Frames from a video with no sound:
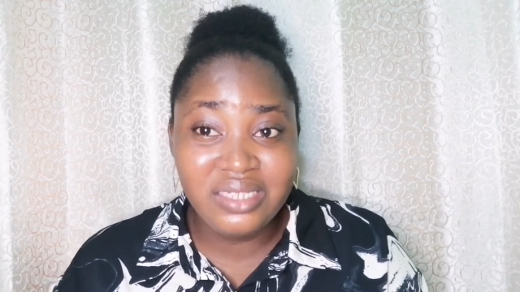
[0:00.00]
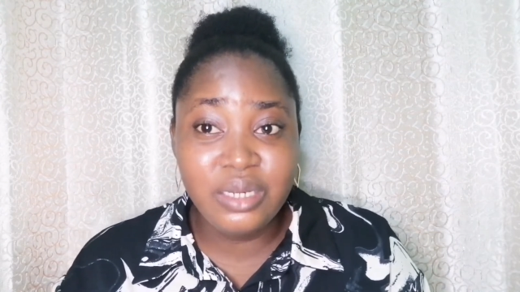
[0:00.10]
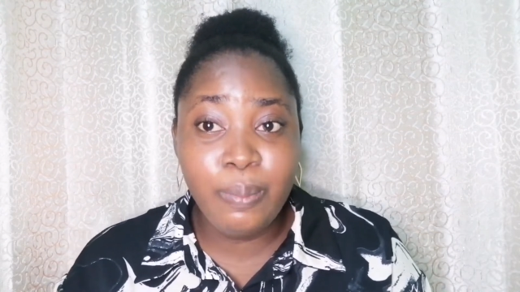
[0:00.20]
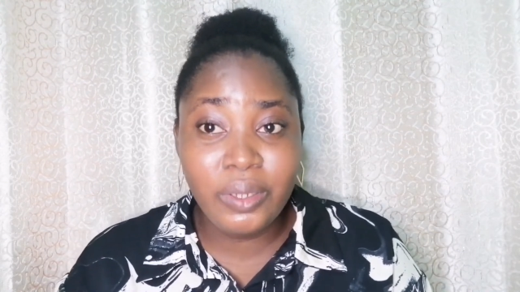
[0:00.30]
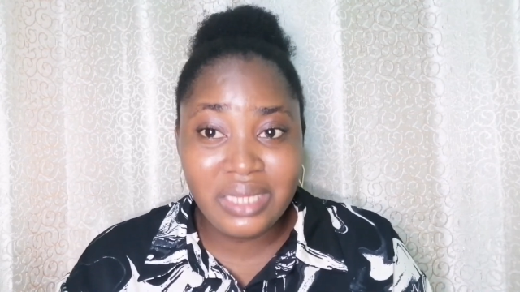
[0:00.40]

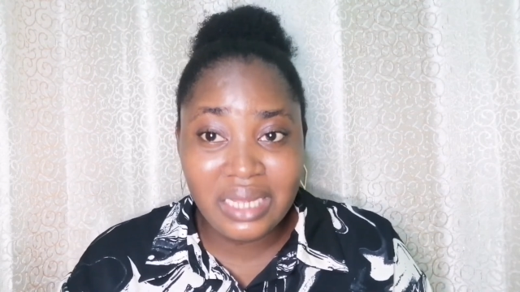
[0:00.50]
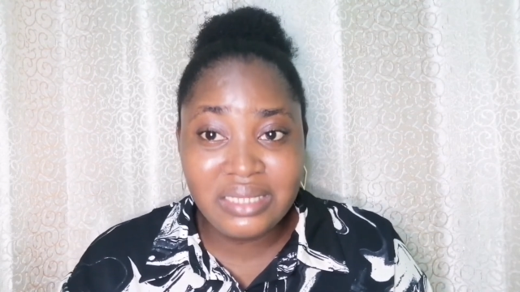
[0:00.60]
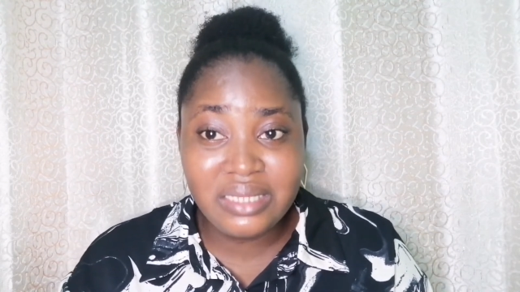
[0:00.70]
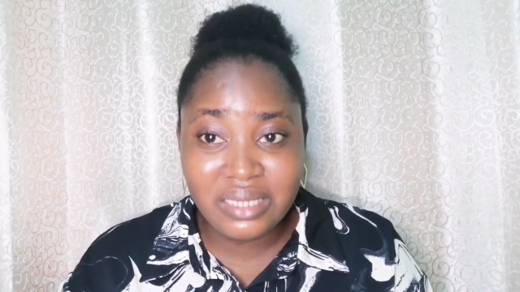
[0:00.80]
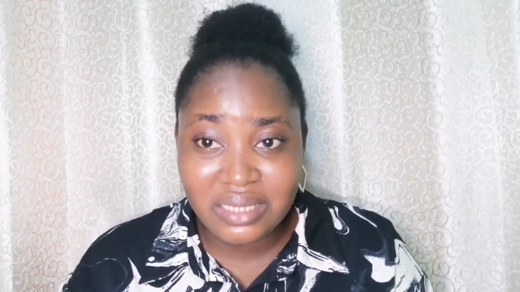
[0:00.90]
the
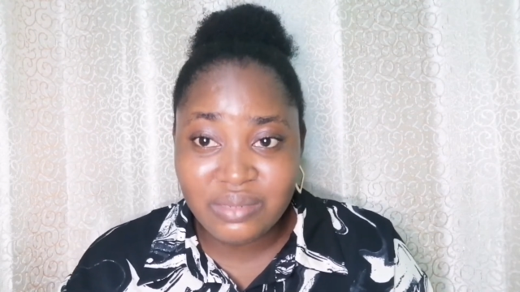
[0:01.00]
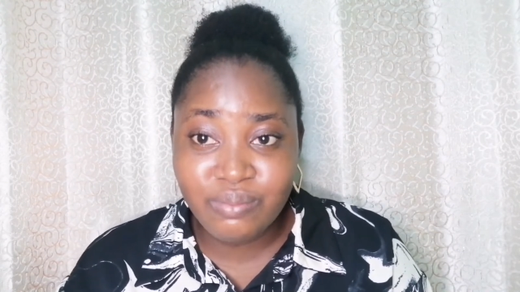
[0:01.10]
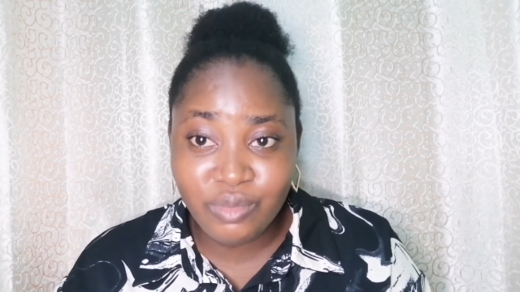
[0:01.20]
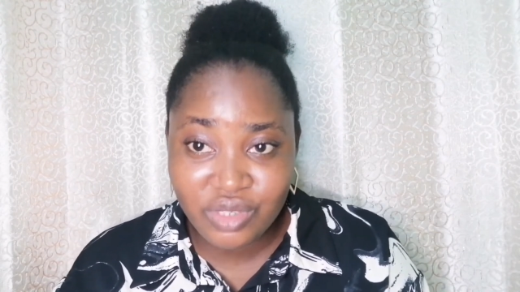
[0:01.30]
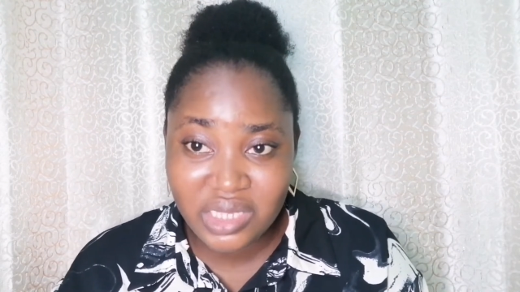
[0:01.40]
important things
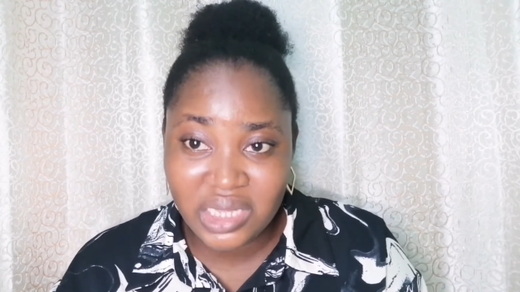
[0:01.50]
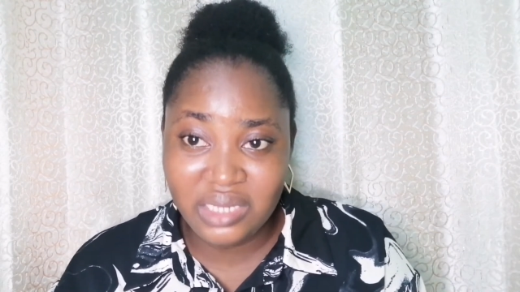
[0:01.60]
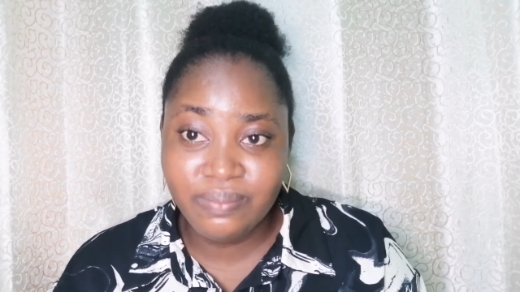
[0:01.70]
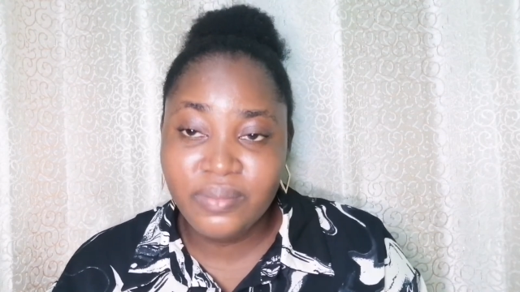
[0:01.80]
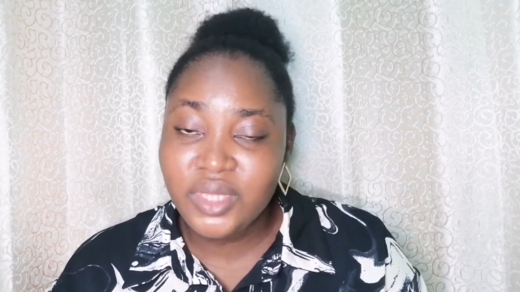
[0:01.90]
mostly.